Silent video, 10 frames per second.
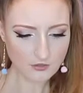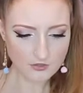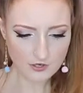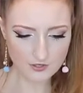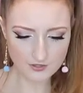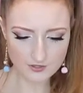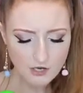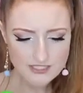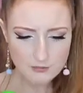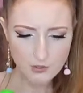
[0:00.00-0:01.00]
oh no,
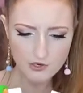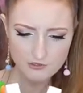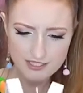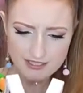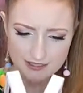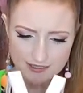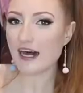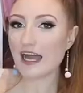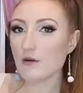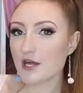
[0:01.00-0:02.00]
oh it's broken.
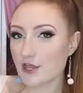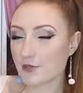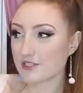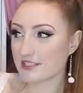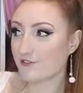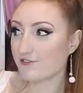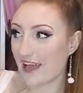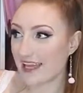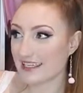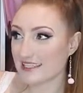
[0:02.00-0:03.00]
I went through this
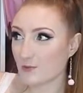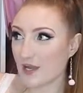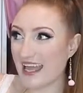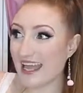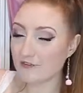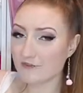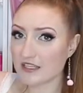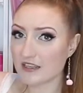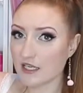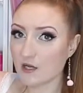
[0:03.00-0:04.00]
phase where
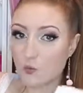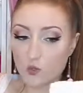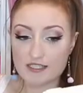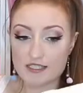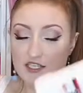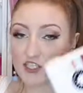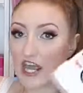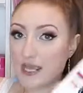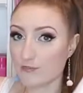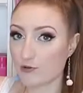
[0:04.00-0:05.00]
everything was
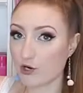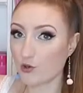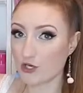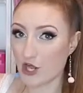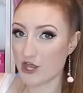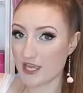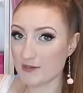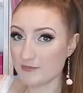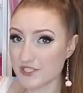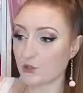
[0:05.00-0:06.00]
tape recorder
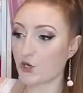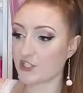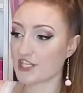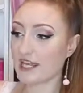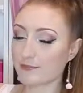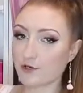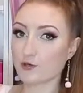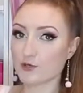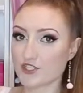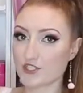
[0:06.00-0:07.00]
themed. You got tape
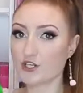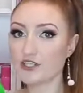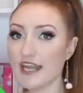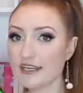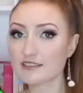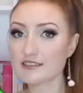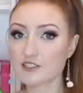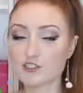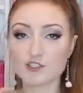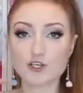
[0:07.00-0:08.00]
recorders on
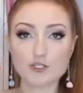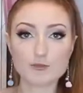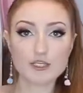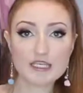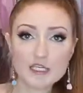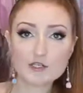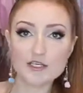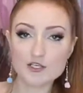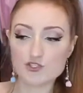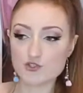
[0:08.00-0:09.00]
necklaces, you got them on
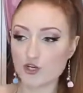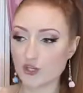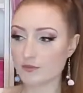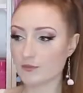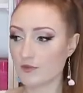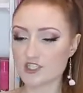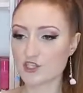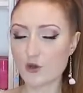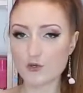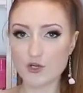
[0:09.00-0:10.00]
earrings, you got them
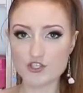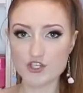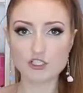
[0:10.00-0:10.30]
sewn onto